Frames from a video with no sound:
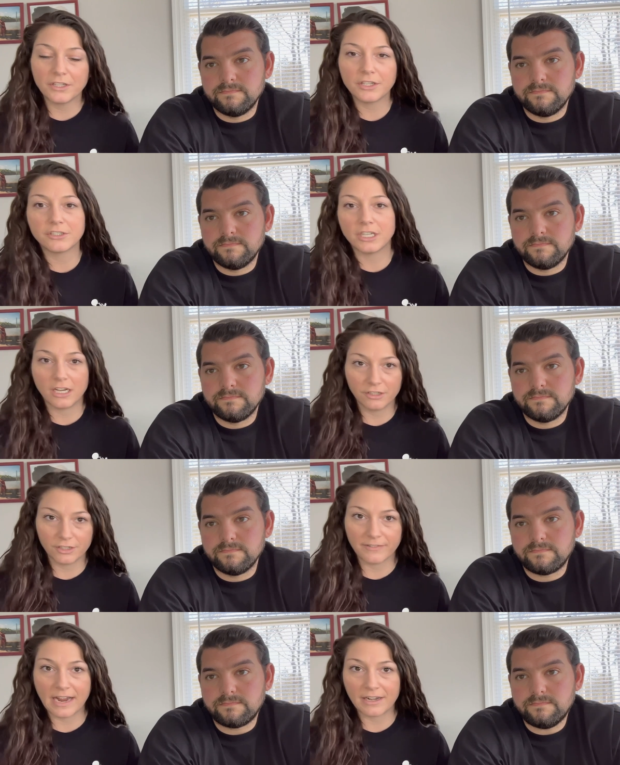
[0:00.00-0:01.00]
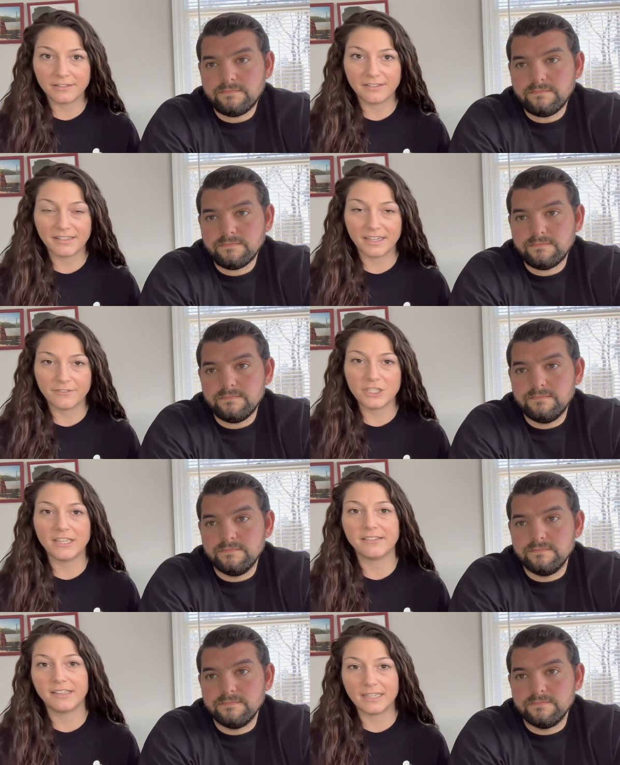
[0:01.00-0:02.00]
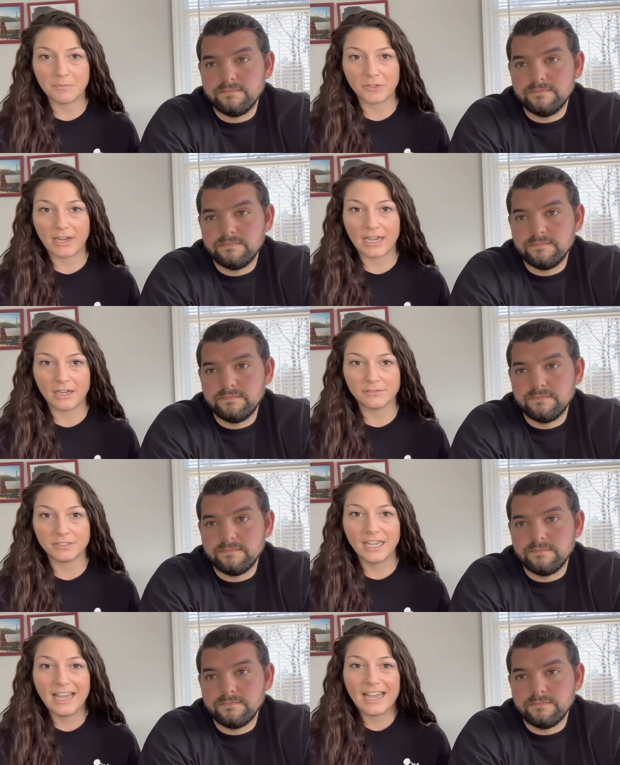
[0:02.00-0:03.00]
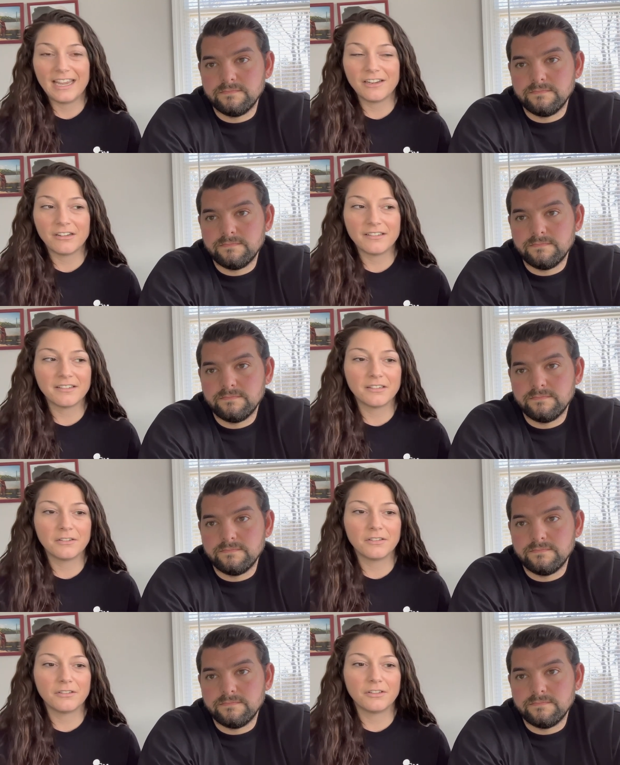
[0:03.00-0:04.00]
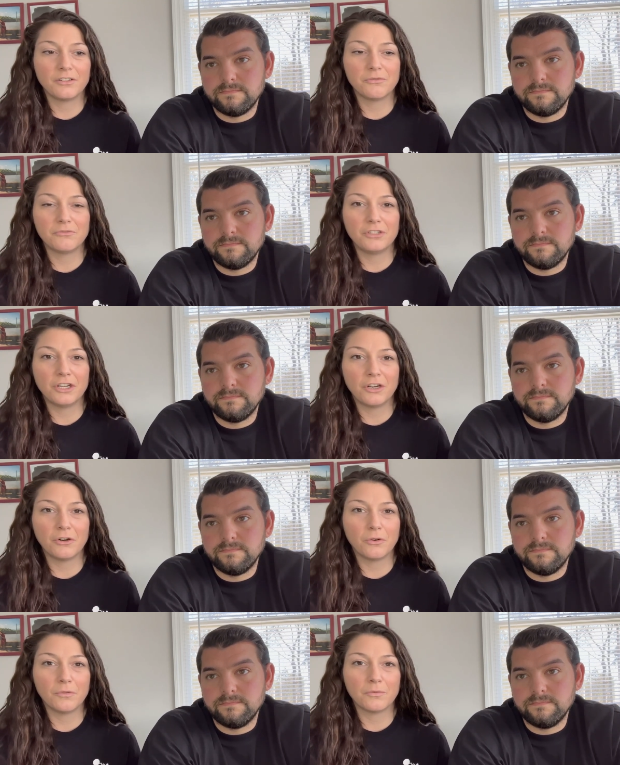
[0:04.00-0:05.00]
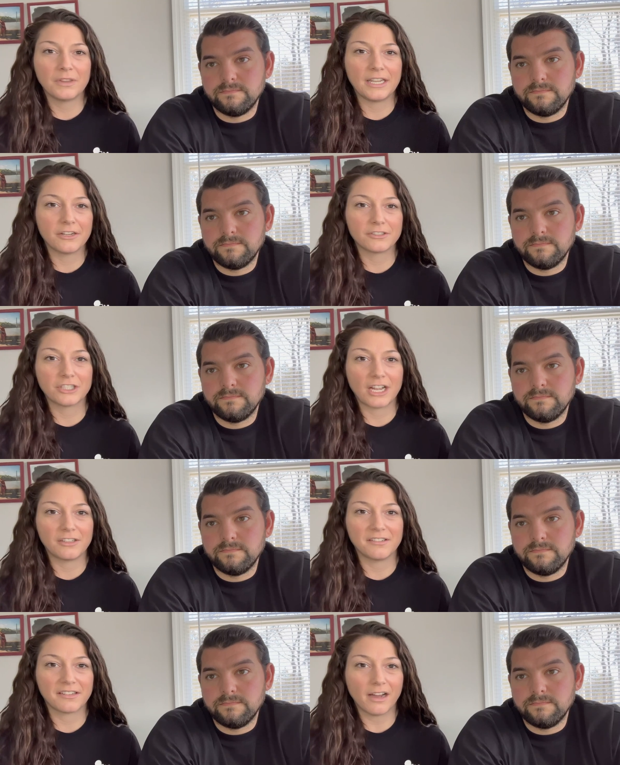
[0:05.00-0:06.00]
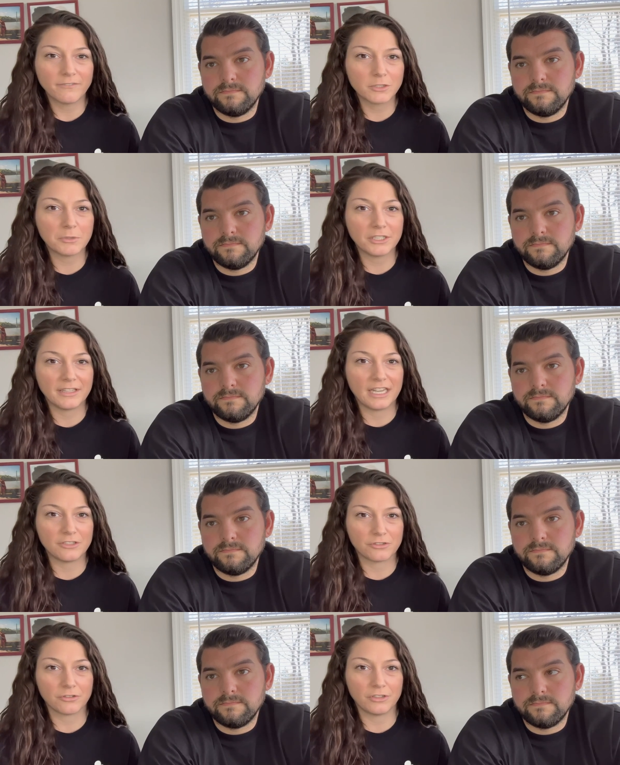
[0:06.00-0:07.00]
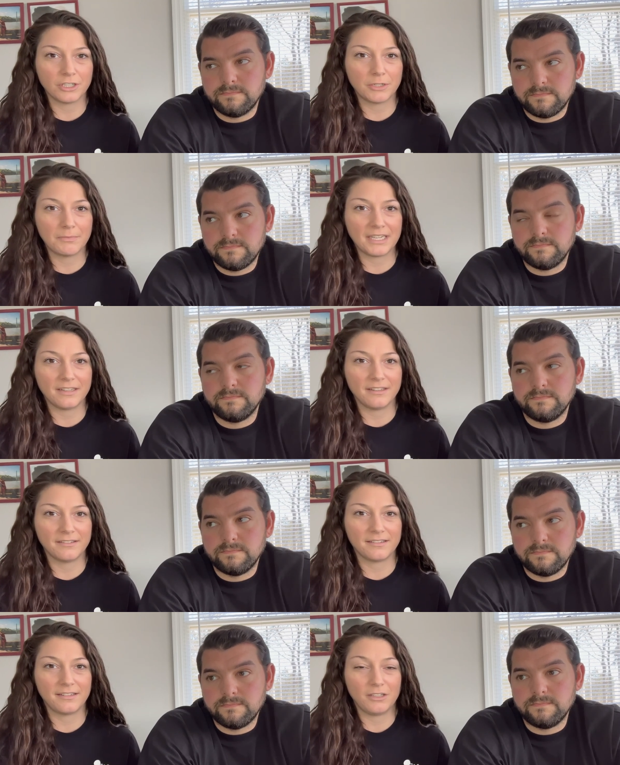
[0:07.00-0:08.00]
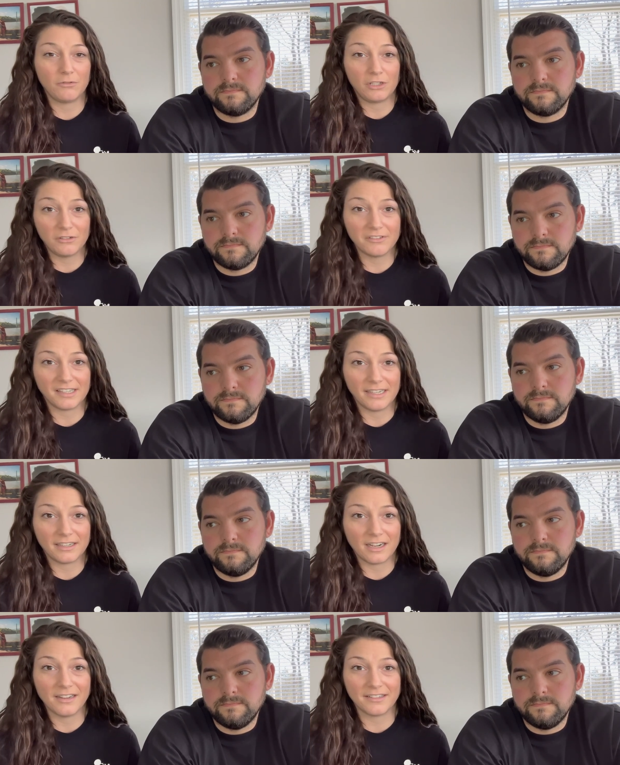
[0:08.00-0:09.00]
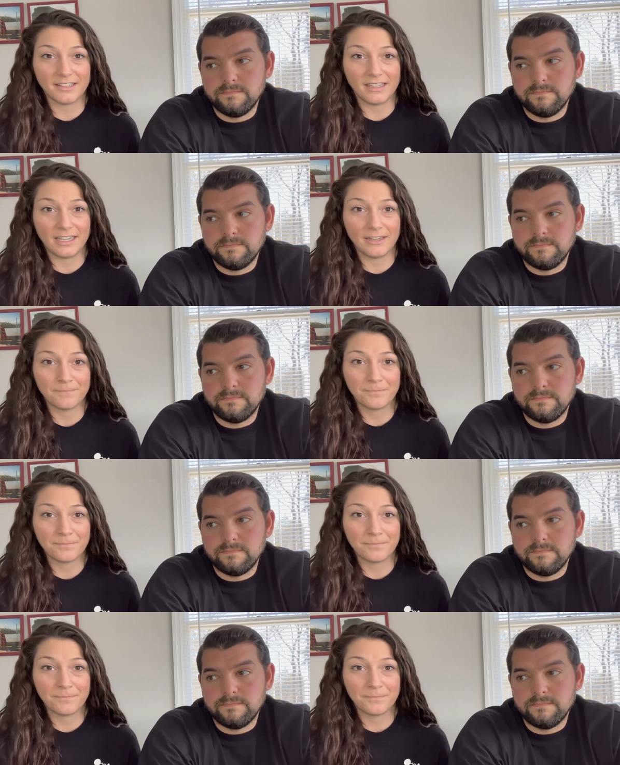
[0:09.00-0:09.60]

Speaker 1: your toddler around instead of chasing them around. And also, you know that your child is comfortable in that stroller because you use it constantly.